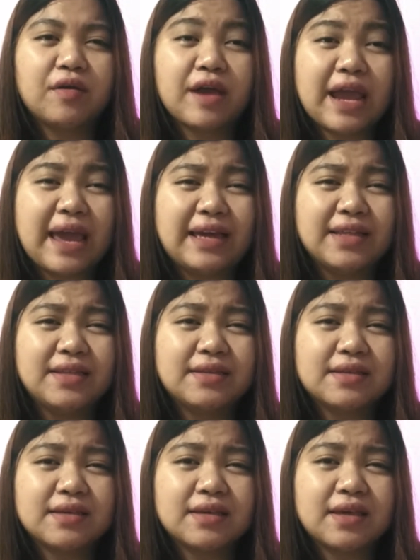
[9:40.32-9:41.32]
create
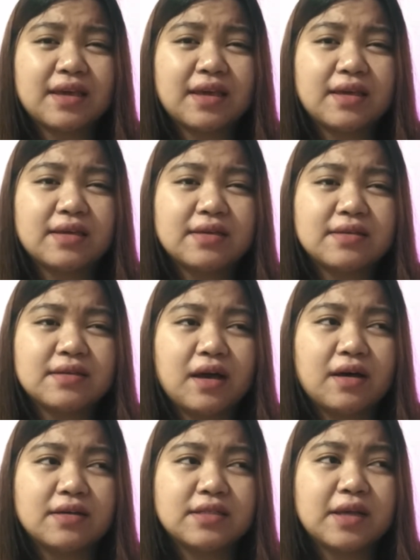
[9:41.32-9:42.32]

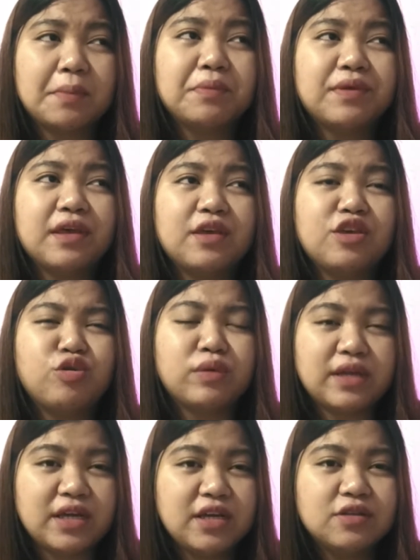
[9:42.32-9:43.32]
something
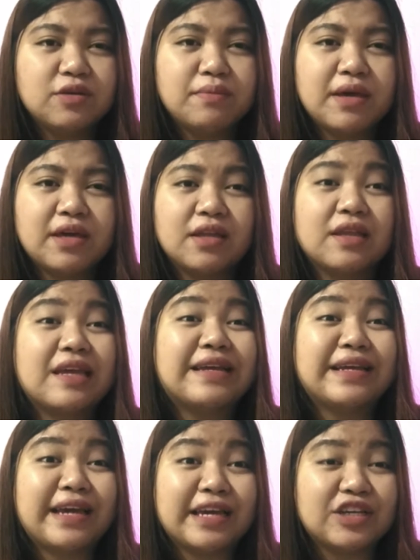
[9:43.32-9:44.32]
unique to make it
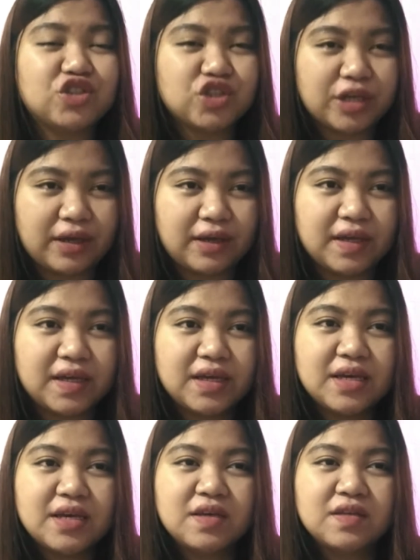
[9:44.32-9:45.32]
engaging.
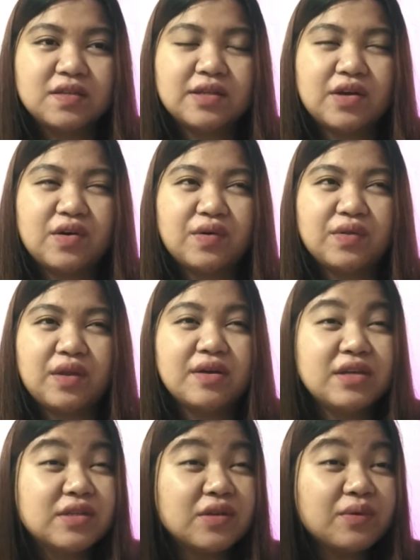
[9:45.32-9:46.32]
So the
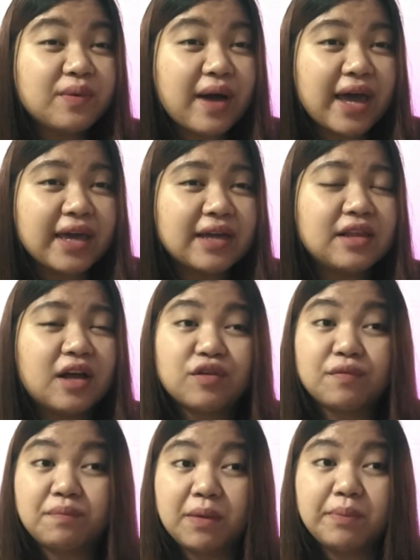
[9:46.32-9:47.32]
reason why a
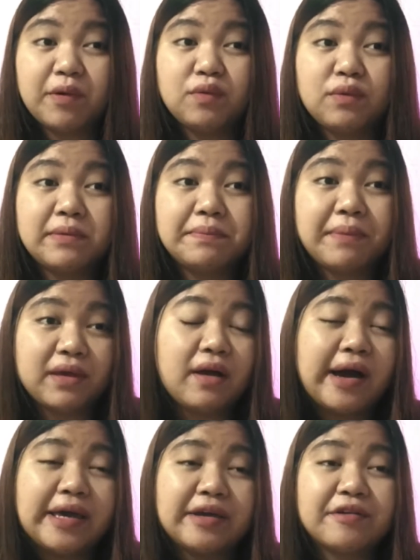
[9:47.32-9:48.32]
lot of people will pay
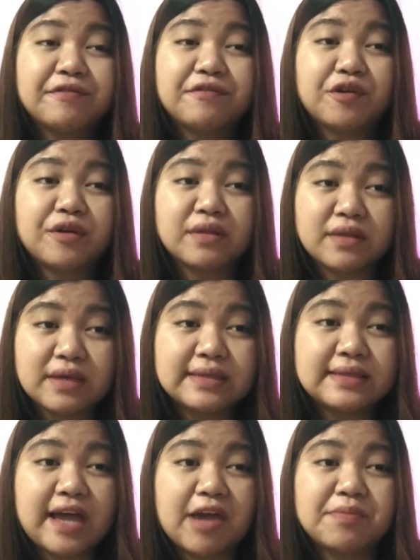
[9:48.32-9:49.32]
higher for
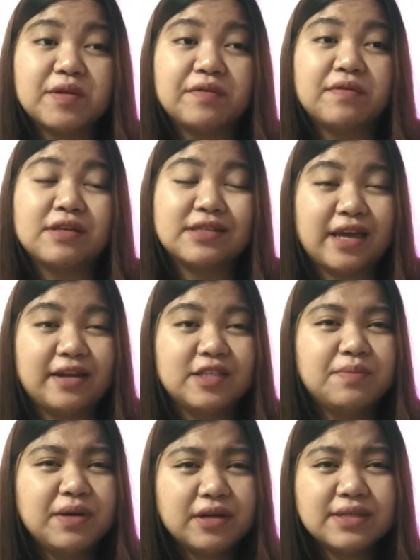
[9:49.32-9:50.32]
these types of design
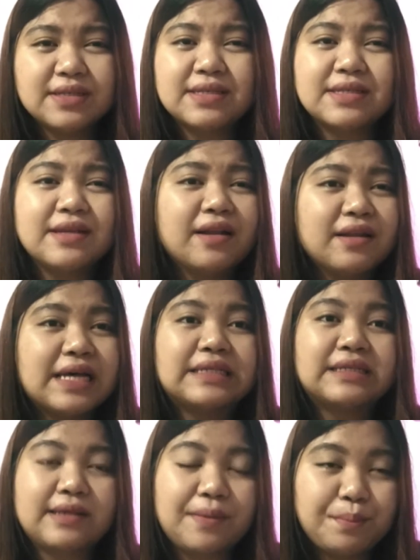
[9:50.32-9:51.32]
is because it's not
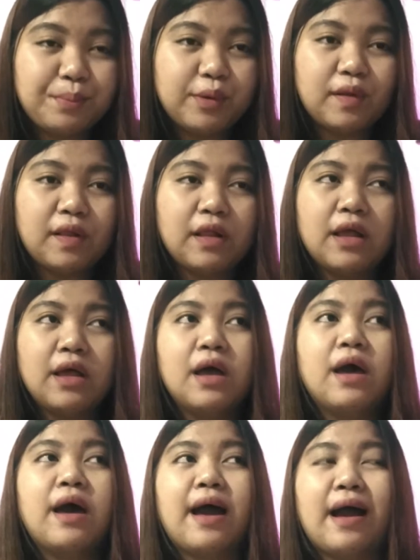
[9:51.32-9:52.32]
as simple
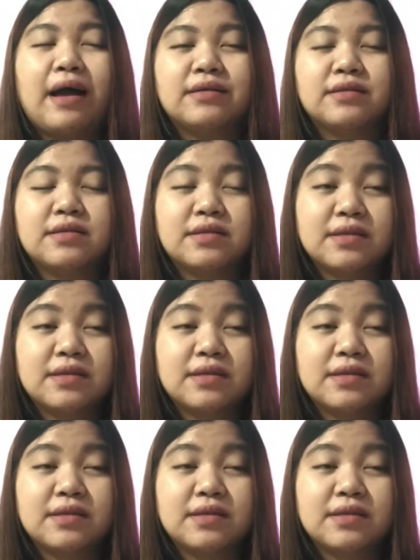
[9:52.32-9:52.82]
as